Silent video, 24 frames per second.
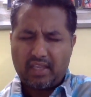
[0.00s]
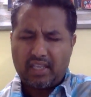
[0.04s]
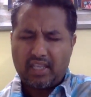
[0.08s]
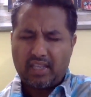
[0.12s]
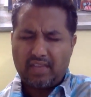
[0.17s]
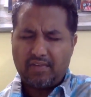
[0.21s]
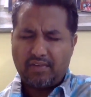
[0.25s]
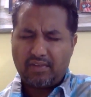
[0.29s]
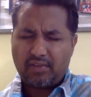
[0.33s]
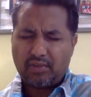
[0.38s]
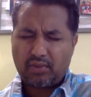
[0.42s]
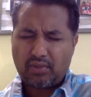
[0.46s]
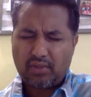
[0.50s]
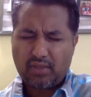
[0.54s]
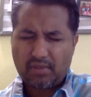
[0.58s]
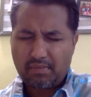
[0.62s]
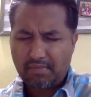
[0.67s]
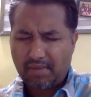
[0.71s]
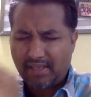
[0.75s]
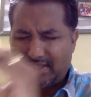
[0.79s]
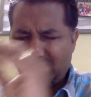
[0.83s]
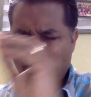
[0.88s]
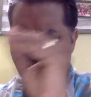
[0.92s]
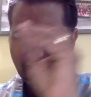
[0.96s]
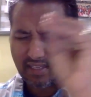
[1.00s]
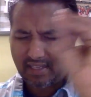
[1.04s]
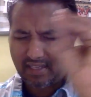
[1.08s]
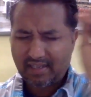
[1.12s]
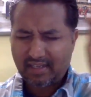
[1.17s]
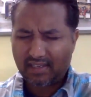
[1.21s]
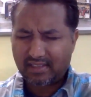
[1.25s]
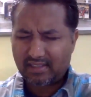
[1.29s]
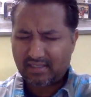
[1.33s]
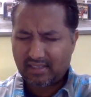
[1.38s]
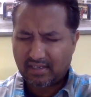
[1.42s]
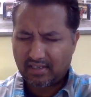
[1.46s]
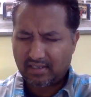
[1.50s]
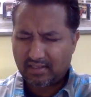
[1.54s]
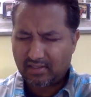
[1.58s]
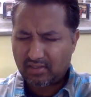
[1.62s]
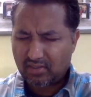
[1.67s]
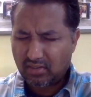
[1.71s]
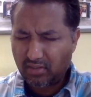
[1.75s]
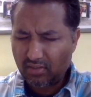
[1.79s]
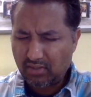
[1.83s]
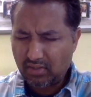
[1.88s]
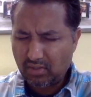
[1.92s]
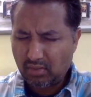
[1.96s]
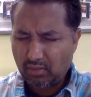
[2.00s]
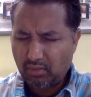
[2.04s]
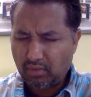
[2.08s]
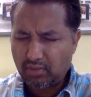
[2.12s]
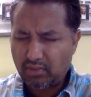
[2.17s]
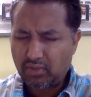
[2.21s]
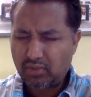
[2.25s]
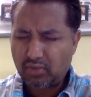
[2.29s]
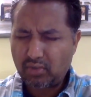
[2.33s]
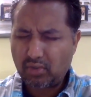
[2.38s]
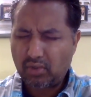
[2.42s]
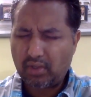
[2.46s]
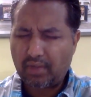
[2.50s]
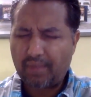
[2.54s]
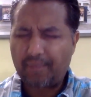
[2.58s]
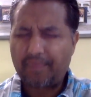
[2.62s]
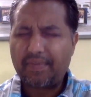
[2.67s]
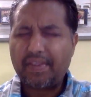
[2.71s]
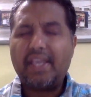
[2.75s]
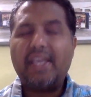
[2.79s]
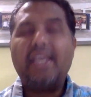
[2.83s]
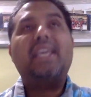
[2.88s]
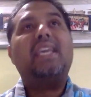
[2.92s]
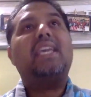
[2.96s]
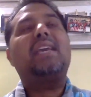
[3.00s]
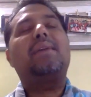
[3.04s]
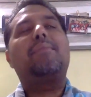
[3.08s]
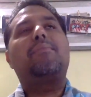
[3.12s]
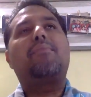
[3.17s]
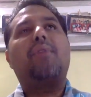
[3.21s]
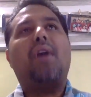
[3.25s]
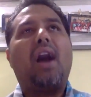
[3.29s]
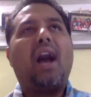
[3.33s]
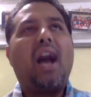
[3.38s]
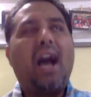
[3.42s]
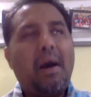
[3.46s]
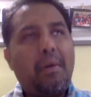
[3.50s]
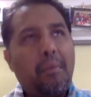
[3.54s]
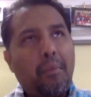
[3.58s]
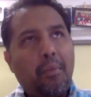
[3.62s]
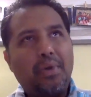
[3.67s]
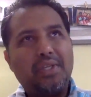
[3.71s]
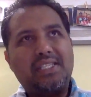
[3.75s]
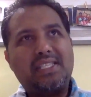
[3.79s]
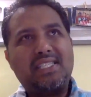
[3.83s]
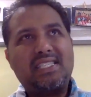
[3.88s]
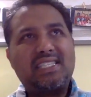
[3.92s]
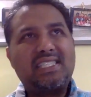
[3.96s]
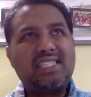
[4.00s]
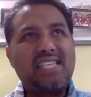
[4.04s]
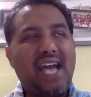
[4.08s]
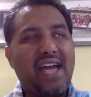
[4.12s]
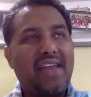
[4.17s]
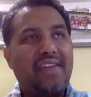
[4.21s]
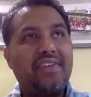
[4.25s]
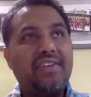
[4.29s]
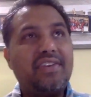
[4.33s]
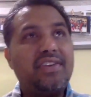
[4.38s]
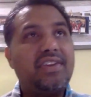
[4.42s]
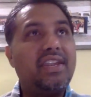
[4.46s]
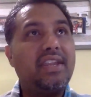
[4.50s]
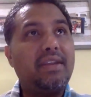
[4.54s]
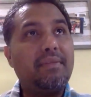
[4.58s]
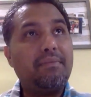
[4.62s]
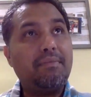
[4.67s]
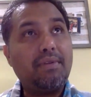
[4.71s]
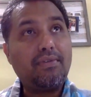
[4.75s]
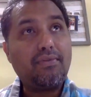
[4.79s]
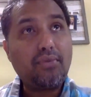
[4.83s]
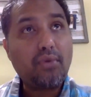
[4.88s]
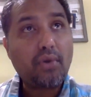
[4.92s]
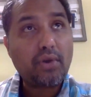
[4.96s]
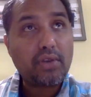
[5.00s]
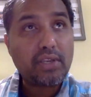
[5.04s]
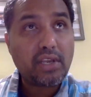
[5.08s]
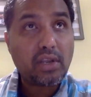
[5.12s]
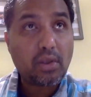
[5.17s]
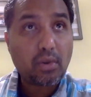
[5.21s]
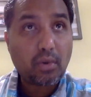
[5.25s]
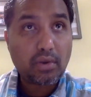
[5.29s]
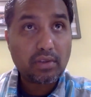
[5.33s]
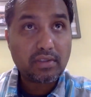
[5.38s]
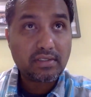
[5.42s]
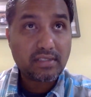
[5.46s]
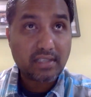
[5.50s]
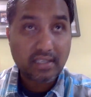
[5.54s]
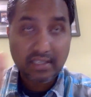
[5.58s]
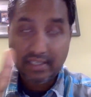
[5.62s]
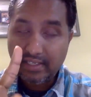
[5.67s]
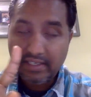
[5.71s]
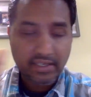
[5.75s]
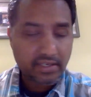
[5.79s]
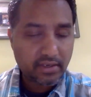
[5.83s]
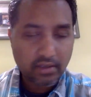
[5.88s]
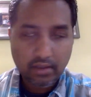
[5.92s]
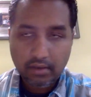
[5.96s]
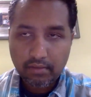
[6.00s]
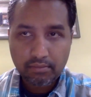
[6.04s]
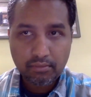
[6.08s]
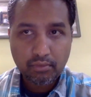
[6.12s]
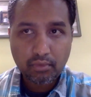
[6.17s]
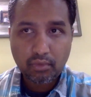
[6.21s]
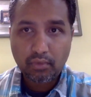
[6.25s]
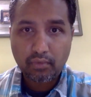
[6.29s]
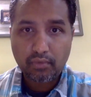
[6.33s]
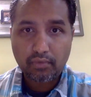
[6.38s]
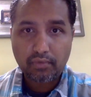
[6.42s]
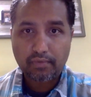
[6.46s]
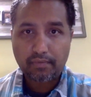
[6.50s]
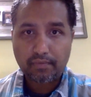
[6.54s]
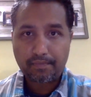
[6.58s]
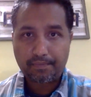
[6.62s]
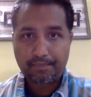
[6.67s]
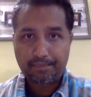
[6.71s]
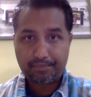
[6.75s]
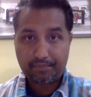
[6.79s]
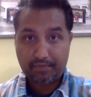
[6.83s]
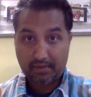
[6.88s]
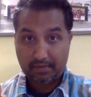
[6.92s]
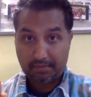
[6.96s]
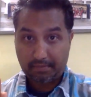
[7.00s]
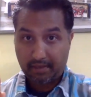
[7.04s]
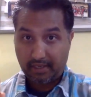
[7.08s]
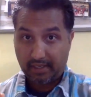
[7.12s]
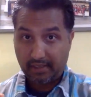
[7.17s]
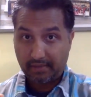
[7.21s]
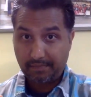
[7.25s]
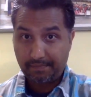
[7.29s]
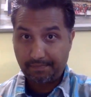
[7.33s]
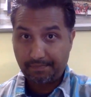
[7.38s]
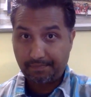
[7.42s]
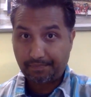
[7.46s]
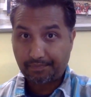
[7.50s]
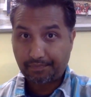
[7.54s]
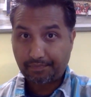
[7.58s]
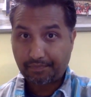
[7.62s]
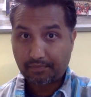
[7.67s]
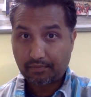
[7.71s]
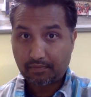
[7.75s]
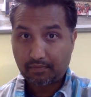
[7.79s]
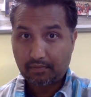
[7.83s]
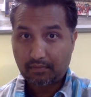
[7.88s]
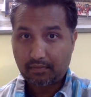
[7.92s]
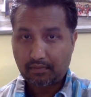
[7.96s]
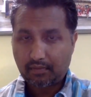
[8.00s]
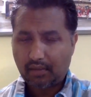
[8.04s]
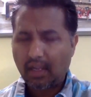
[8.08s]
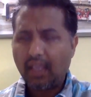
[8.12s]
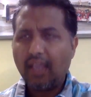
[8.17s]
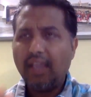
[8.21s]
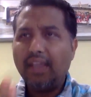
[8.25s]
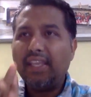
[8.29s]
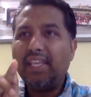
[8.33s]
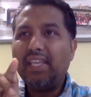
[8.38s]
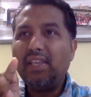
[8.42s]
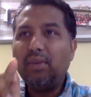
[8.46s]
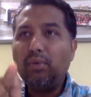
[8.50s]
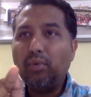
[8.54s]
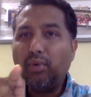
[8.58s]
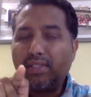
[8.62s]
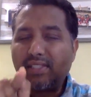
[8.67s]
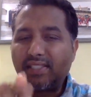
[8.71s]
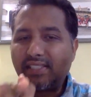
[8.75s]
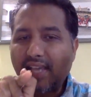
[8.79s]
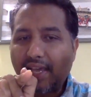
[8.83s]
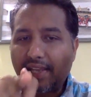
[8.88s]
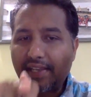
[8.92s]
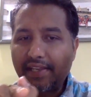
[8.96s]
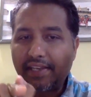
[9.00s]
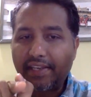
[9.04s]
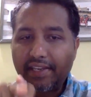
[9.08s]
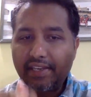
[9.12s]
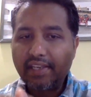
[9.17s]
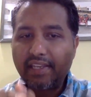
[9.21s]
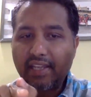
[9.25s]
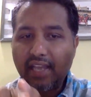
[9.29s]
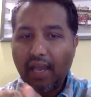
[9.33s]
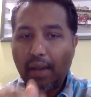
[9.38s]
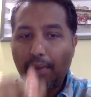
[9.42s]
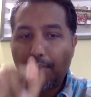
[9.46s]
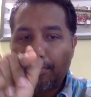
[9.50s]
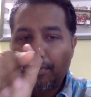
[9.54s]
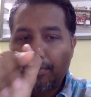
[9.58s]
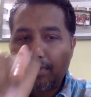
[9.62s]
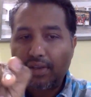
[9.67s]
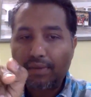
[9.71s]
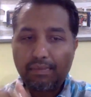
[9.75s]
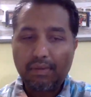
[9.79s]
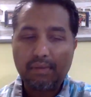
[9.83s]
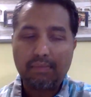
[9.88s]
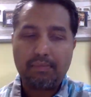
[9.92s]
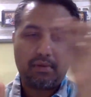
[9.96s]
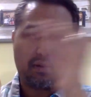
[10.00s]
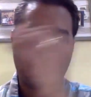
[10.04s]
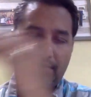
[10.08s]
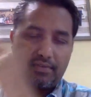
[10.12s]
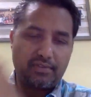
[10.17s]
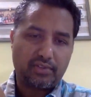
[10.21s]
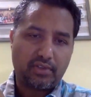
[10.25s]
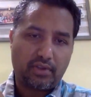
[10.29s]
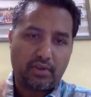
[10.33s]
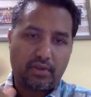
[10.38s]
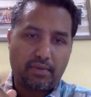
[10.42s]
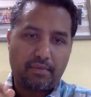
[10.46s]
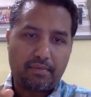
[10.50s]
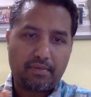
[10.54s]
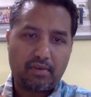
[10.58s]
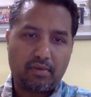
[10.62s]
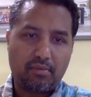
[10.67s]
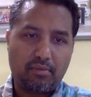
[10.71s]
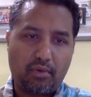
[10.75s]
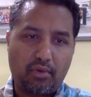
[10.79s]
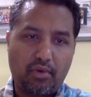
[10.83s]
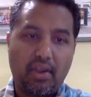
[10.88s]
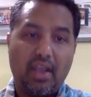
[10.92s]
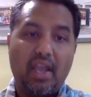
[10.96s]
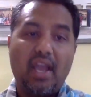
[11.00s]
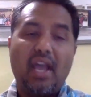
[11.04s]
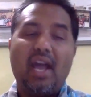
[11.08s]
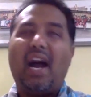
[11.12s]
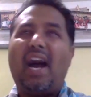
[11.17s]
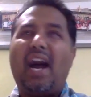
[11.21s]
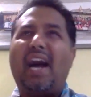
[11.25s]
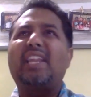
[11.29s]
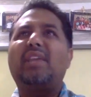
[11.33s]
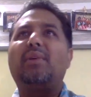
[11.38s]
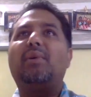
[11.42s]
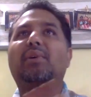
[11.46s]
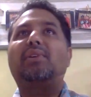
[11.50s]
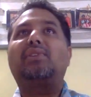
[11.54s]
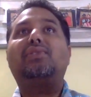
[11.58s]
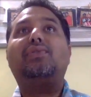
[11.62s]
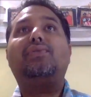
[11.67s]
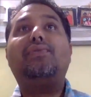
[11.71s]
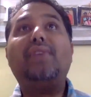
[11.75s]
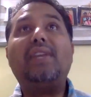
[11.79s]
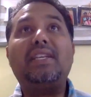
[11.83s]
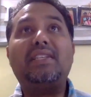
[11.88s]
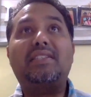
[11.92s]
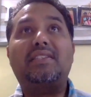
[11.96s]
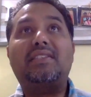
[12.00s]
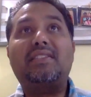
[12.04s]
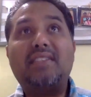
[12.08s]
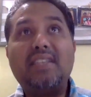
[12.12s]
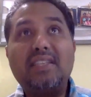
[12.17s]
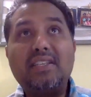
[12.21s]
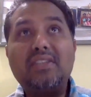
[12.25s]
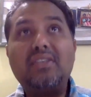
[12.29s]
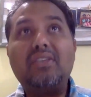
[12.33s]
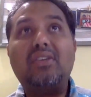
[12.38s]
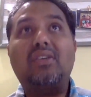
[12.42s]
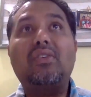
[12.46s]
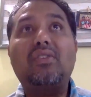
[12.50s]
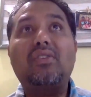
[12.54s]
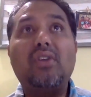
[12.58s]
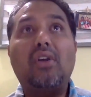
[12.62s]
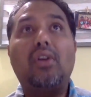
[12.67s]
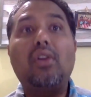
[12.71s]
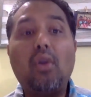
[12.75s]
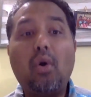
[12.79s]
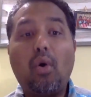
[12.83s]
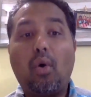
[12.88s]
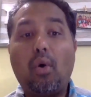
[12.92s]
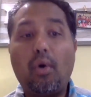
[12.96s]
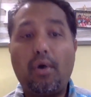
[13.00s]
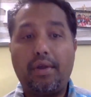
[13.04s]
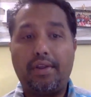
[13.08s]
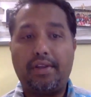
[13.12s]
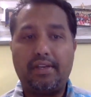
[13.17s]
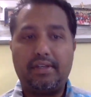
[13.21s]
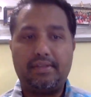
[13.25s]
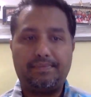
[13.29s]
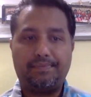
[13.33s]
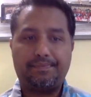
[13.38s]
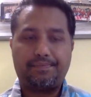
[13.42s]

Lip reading: Even though the men said this and turned towards Sodom, Abraham was standing before the Lord, so he did not move. Amen? He was standing in the gap for the people of Sodom and Gomorrah. And he was facing the Lord.